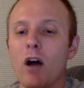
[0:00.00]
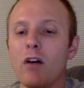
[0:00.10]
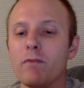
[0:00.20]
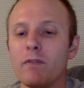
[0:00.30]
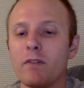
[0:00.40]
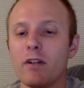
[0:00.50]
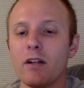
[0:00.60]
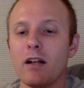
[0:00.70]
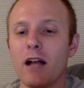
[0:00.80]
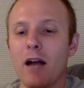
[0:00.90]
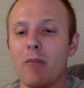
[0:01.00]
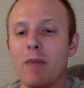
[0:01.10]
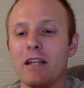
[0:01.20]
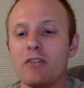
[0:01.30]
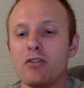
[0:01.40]
Well,
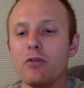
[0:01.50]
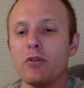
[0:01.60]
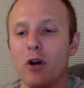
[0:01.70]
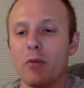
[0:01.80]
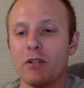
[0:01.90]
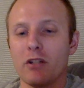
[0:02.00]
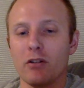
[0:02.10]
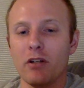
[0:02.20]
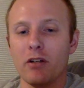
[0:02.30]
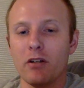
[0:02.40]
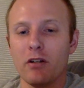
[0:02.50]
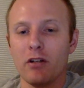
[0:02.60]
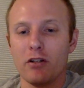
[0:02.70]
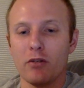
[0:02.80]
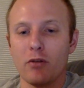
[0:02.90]
how many do you know, Matilda?
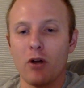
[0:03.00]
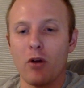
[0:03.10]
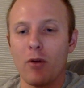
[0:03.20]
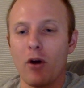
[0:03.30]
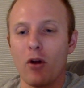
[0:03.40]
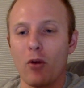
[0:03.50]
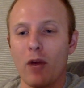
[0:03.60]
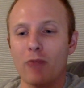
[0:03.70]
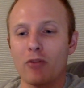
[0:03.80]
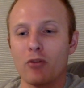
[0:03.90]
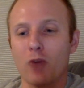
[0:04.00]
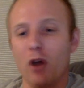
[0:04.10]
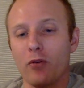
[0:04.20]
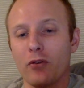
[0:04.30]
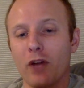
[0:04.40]
Do you know them all the way up
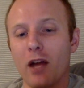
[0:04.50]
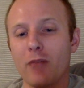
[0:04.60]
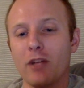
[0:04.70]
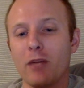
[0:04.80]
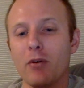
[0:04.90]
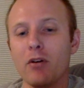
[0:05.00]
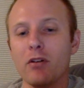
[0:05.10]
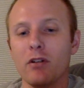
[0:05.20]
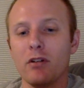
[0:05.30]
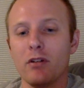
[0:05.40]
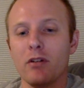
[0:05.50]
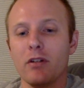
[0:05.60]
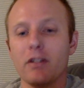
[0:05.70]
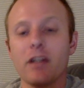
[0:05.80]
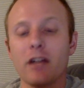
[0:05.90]
to twelve times table?
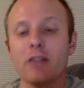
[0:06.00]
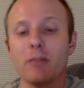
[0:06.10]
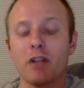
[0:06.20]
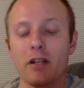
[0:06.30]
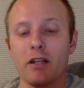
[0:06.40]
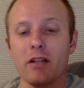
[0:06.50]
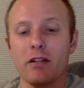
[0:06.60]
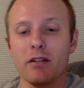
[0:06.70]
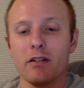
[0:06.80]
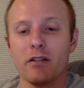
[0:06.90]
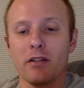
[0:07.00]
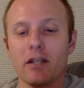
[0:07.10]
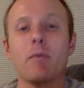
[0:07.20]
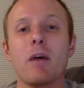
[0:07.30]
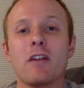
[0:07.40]
Yes, Miss Honey.
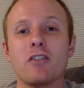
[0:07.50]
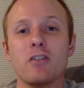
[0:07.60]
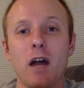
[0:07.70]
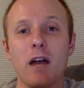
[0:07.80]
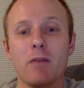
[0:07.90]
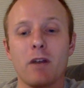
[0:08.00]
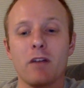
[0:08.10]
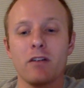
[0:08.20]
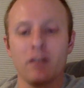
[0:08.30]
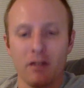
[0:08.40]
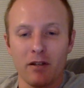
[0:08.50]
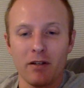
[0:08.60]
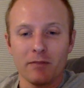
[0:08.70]
Keep in mind she's five, guys.